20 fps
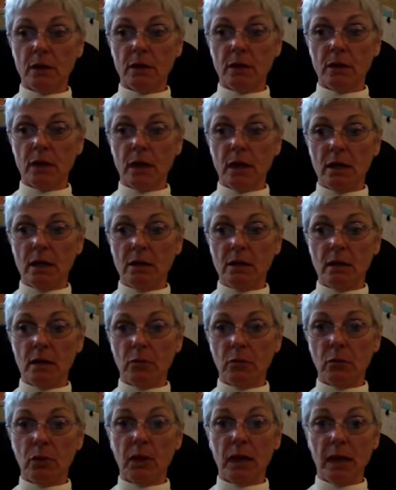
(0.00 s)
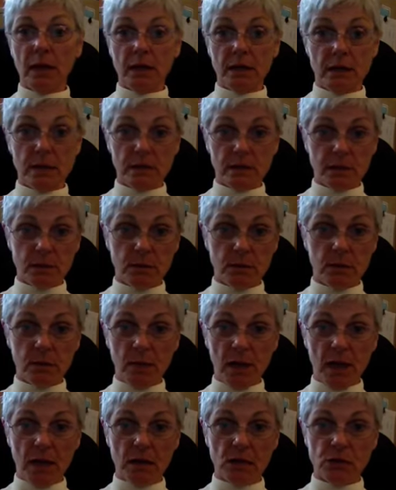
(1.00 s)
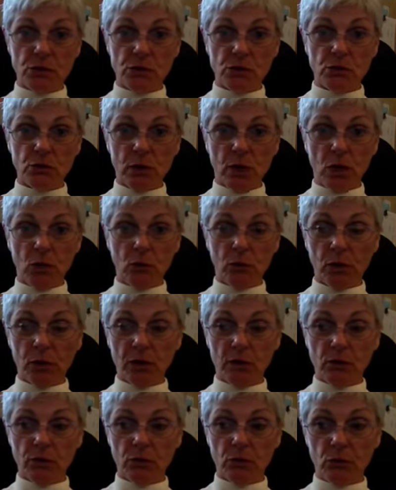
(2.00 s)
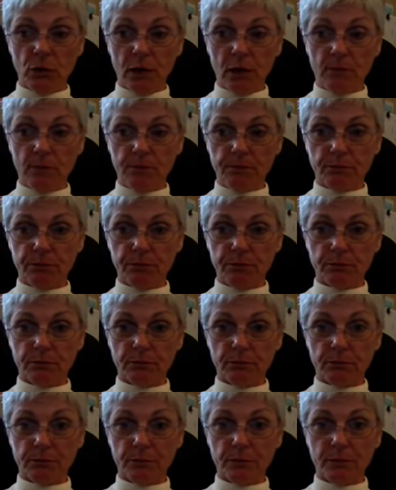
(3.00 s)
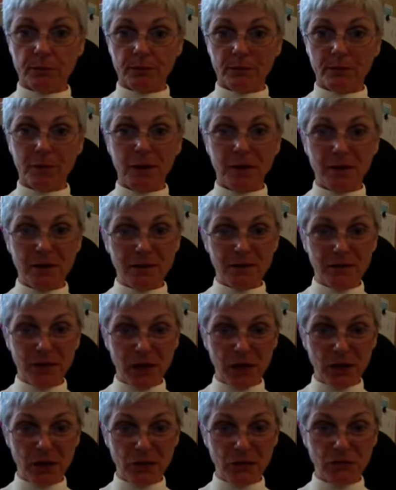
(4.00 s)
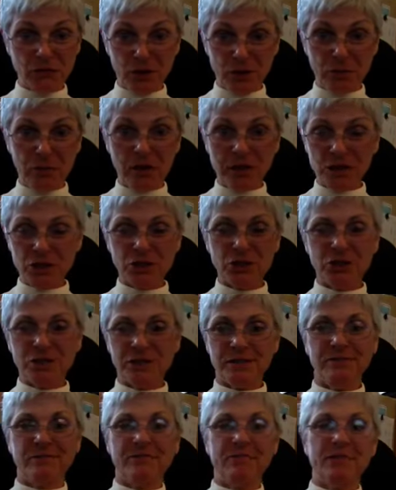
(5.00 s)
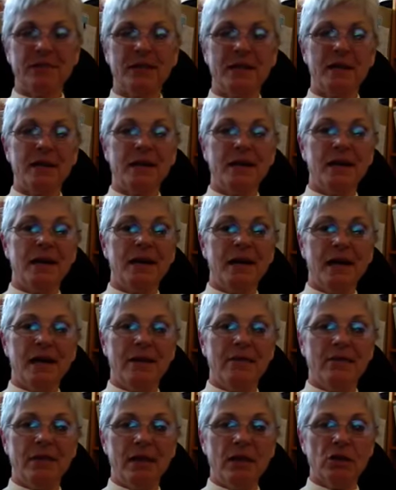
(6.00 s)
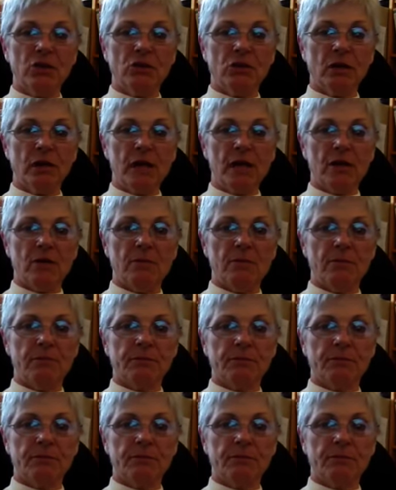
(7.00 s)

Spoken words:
that a plan needs to be made to help her get through it. But thank you very much, and thank you, Claire.